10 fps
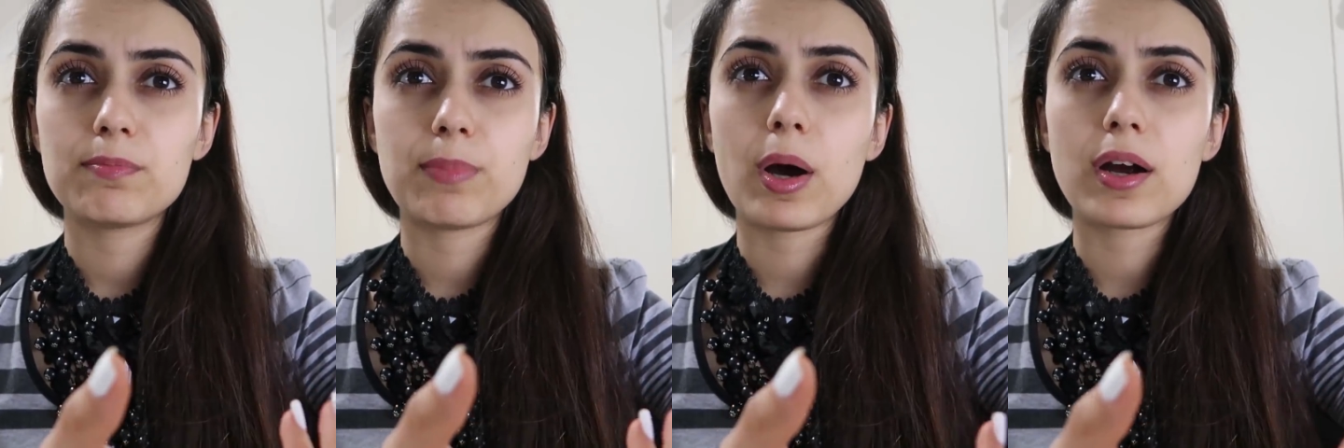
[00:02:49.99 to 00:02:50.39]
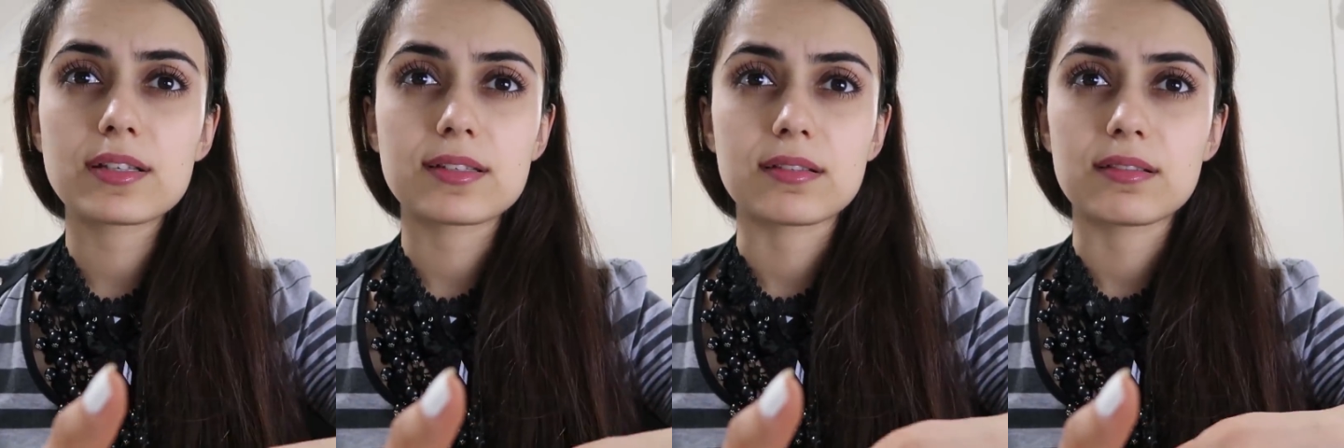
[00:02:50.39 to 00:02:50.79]

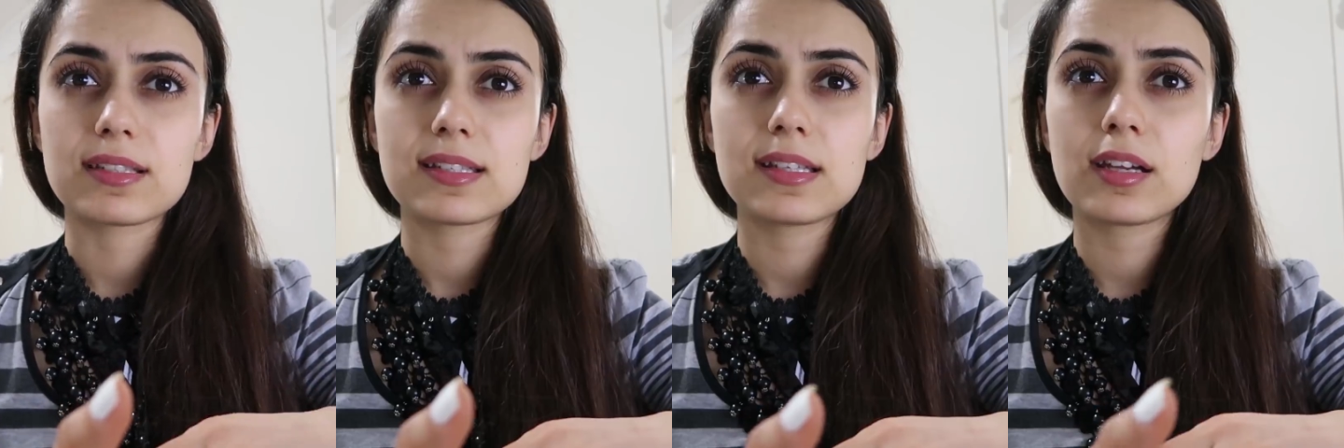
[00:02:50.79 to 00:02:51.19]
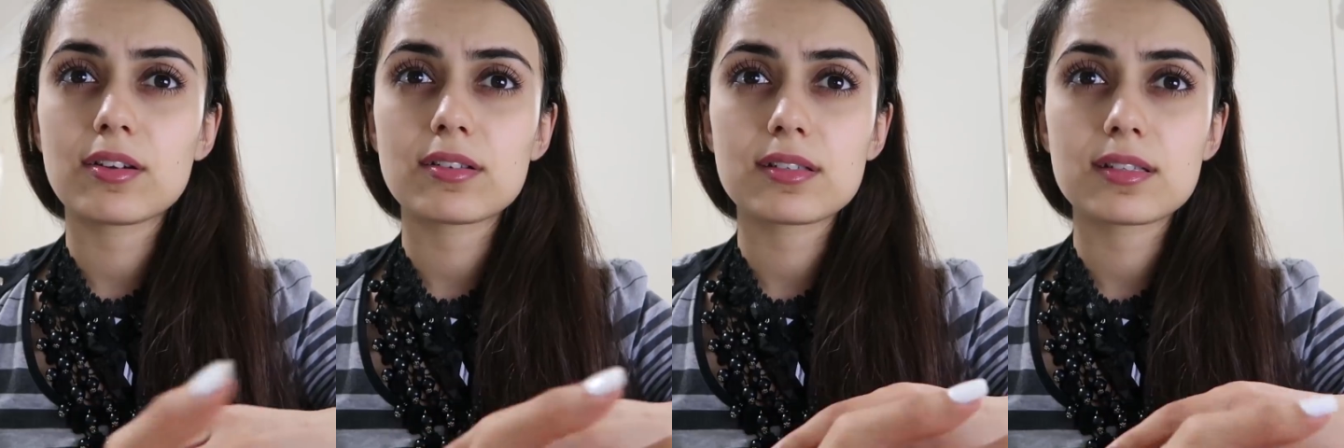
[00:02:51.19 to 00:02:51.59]
bars and
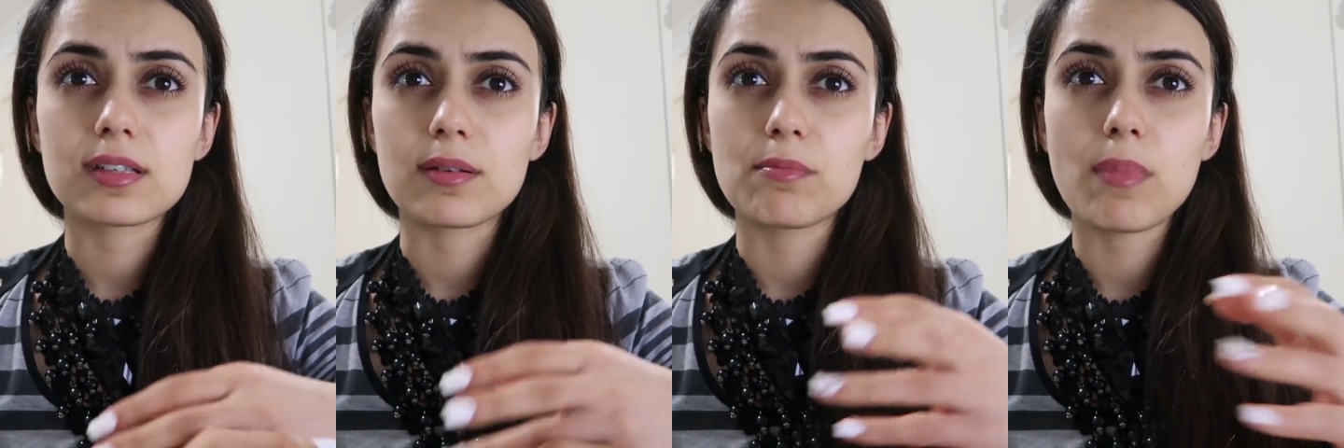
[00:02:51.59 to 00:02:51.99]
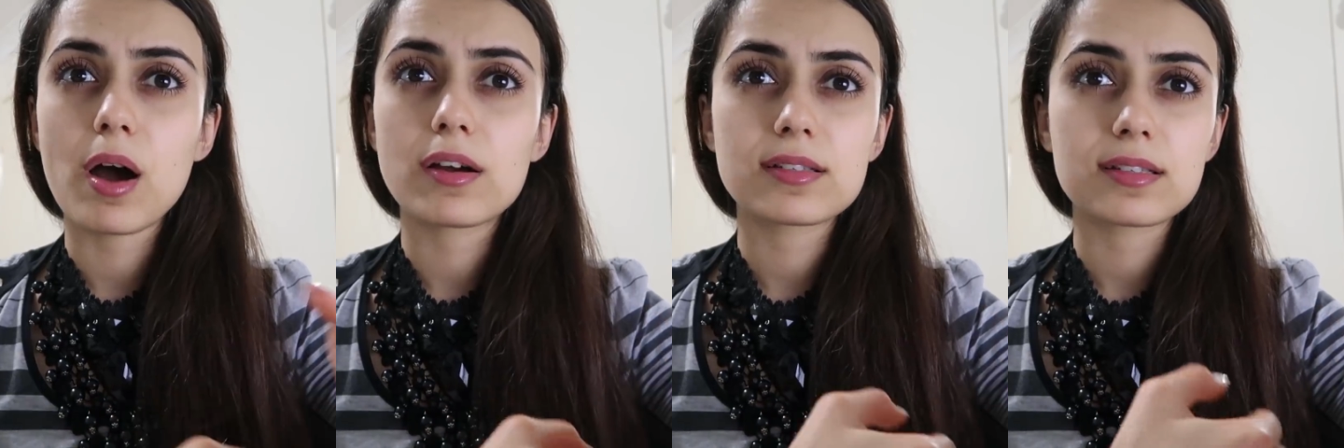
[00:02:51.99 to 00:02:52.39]
Snickers and
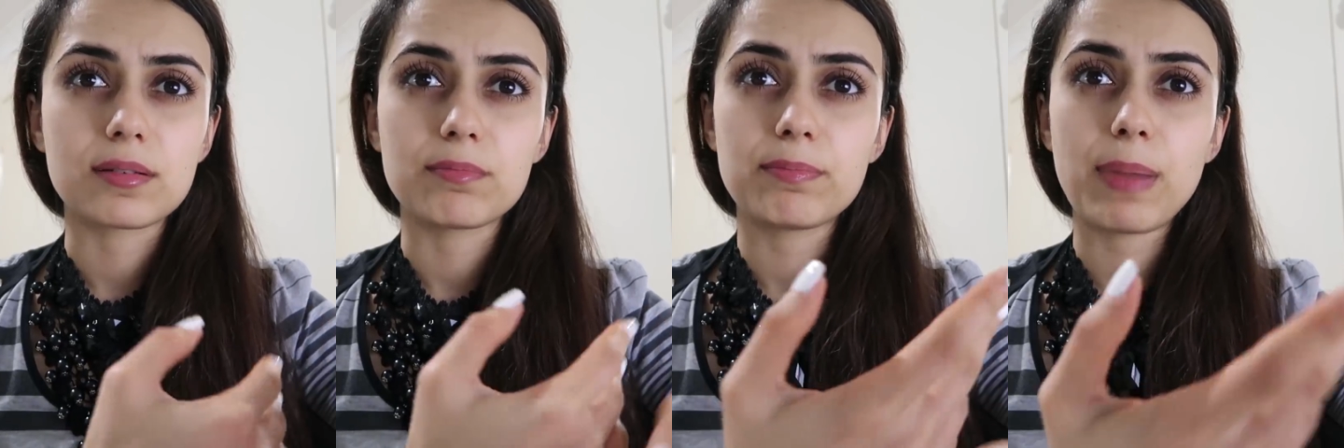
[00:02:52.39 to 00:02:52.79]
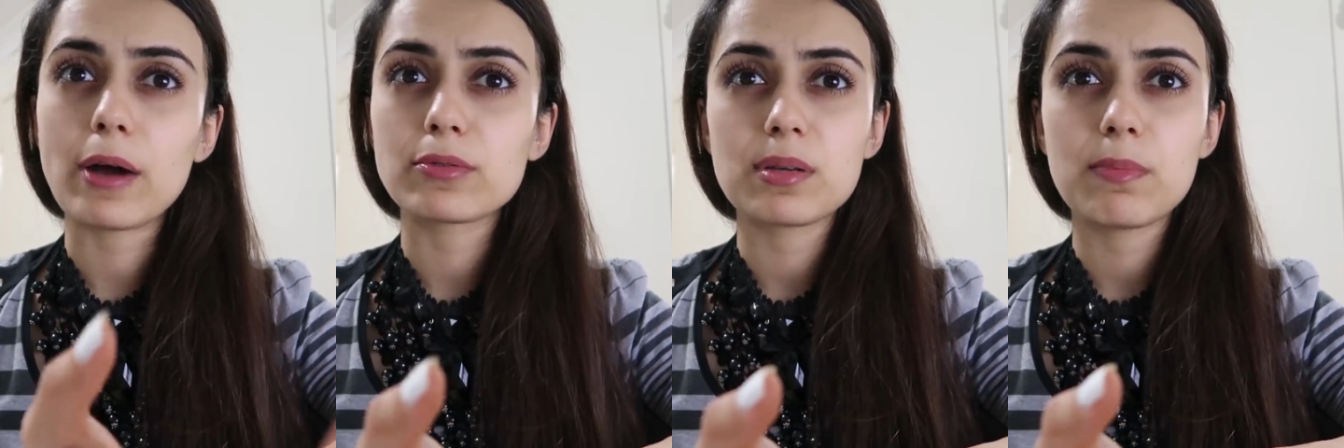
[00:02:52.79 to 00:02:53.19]
Mars and
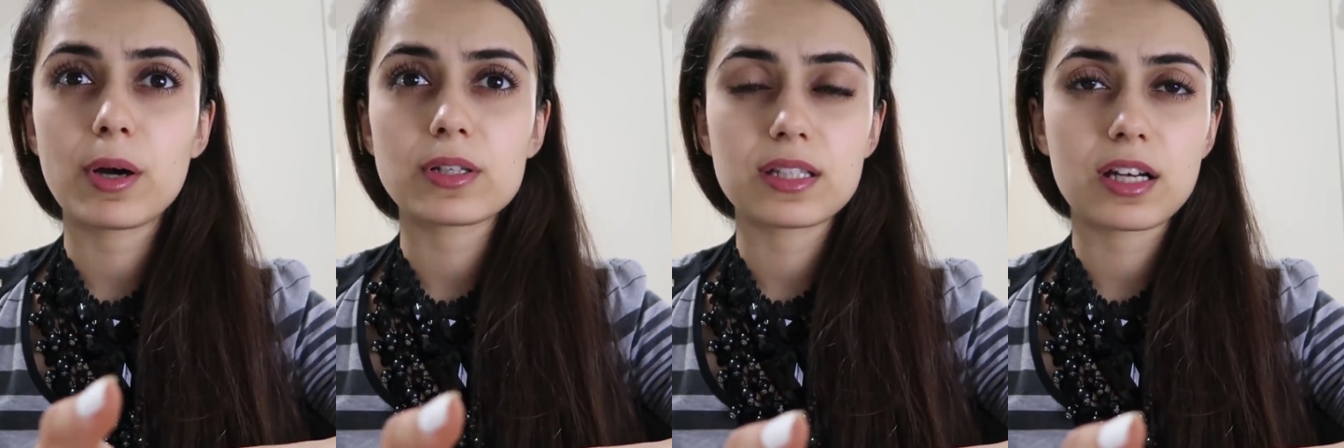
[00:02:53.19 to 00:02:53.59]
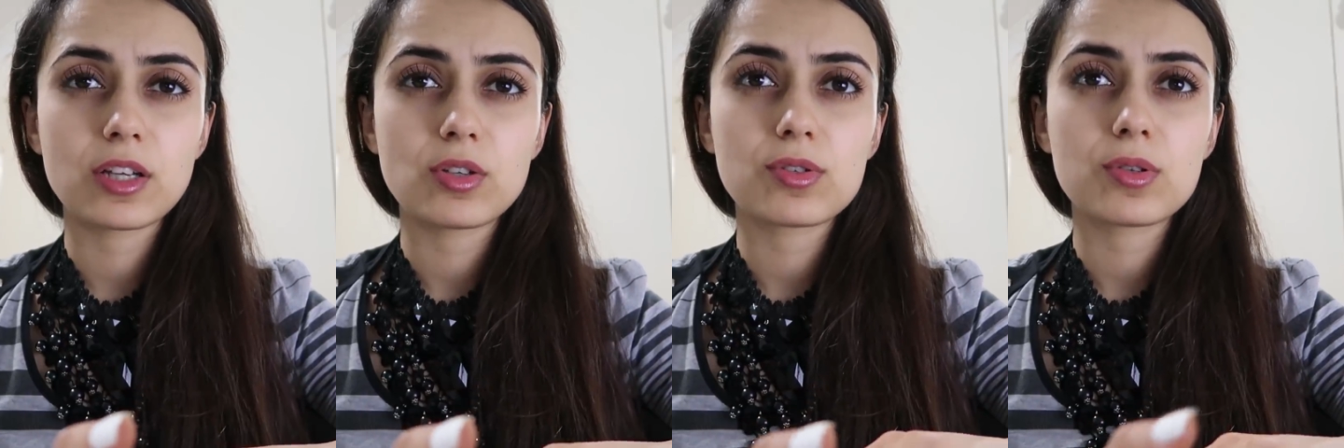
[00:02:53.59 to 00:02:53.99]
Bounty bars that I
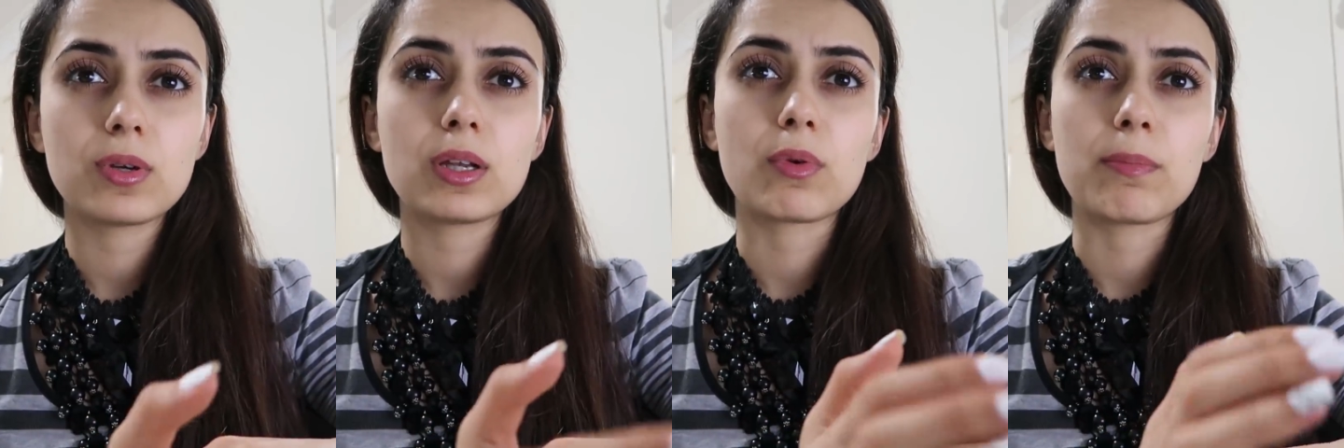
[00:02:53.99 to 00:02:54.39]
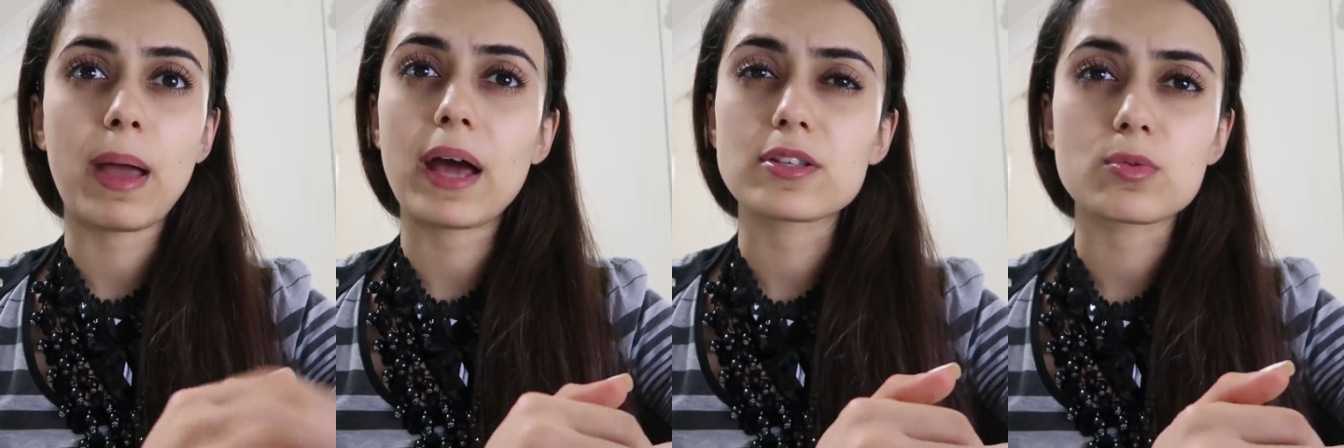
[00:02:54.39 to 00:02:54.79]
used to eat were
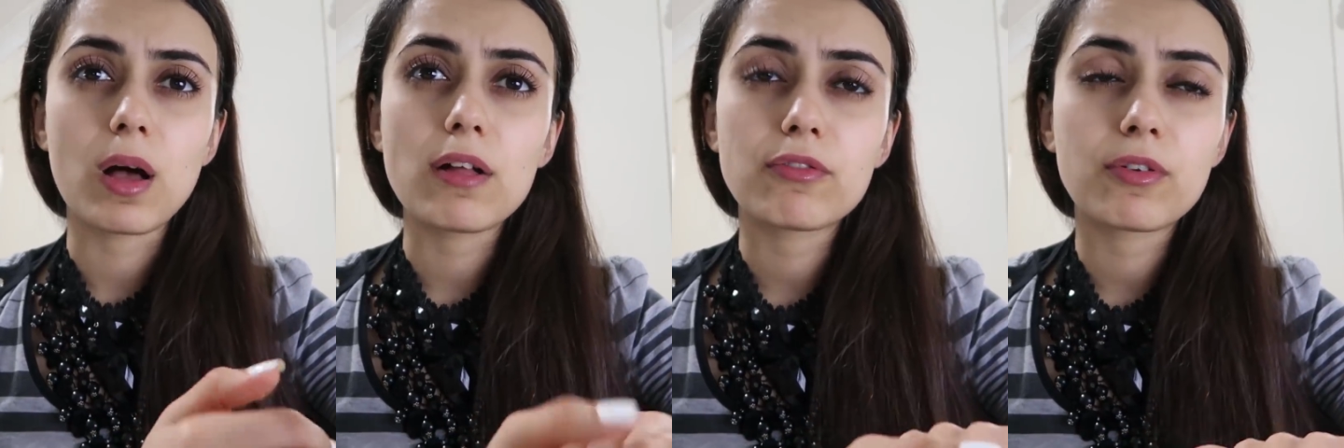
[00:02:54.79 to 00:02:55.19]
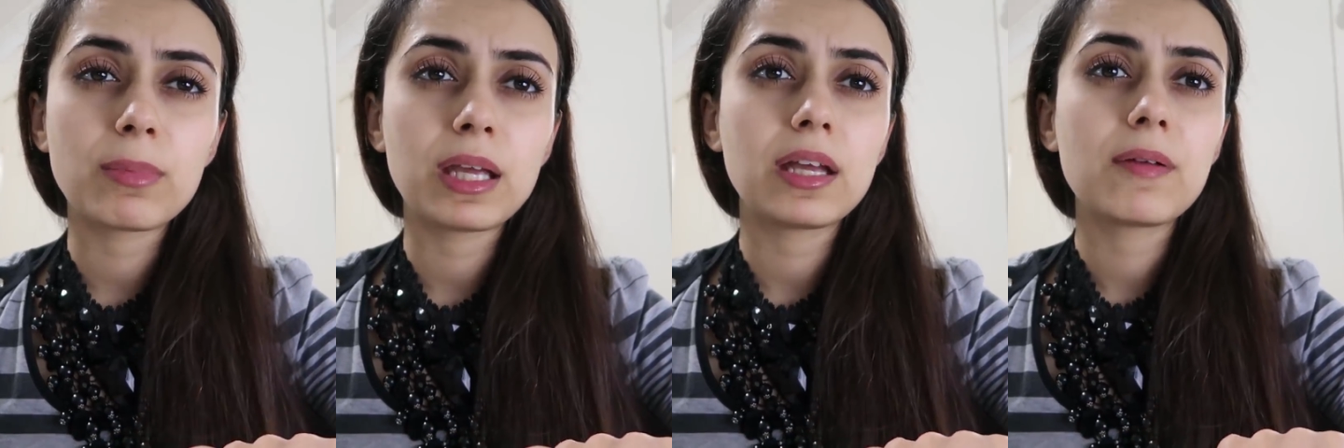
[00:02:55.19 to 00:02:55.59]
bad as well for
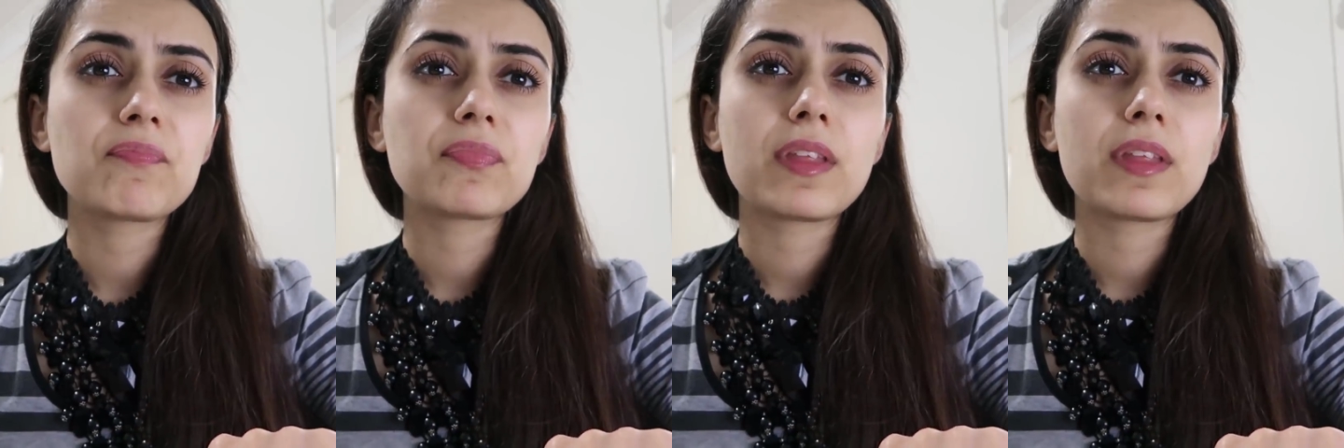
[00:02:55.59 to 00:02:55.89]
me.